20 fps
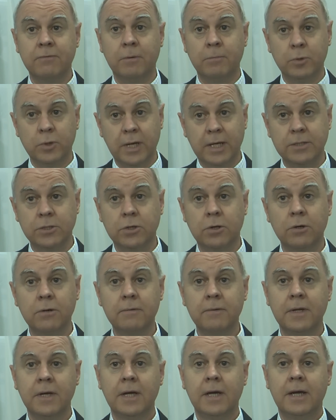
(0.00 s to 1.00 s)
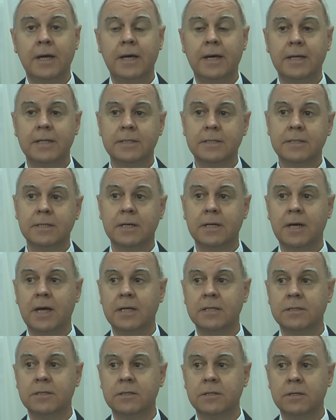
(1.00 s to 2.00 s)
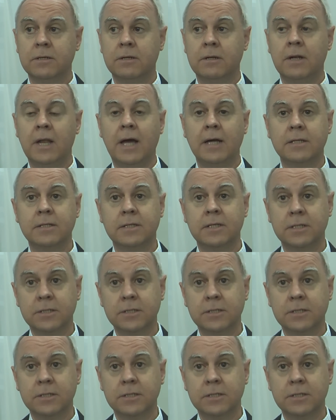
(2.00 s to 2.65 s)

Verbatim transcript: from UNESCO. It uh, has a large